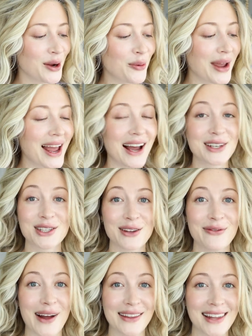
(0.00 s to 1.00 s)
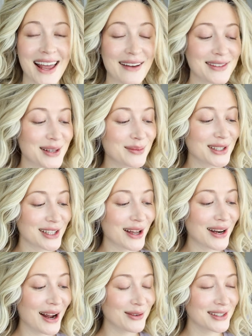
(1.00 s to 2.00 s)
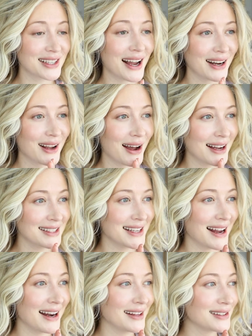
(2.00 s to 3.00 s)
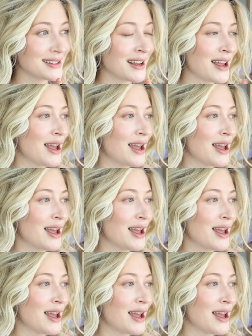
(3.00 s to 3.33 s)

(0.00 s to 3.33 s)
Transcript: We actually finally have some sun outside, guys, and it's